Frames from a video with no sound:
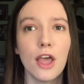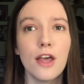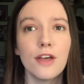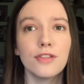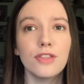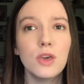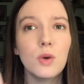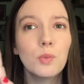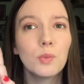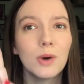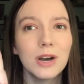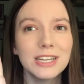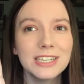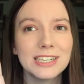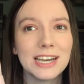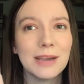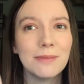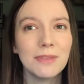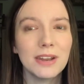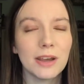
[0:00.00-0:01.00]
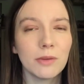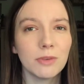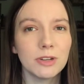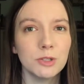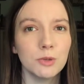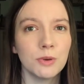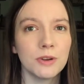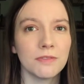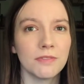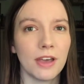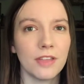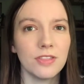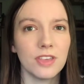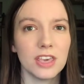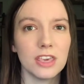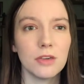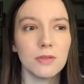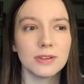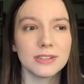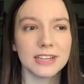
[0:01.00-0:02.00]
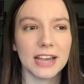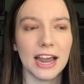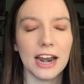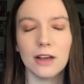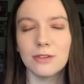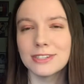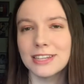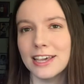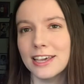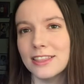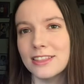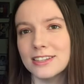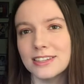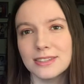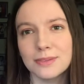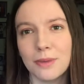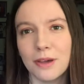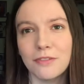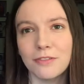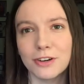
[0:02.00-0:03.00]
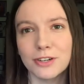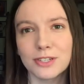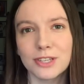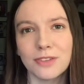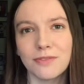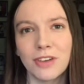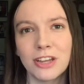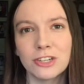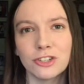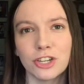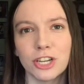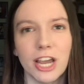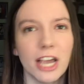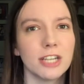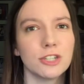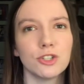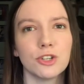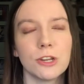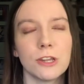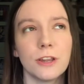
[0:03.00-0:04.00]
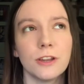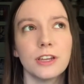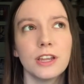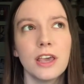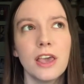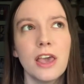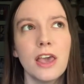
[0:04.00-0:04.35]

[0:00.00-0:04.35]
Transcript: The one time that I went to an event that he was at, I was like, this is my first convention, I shouldn't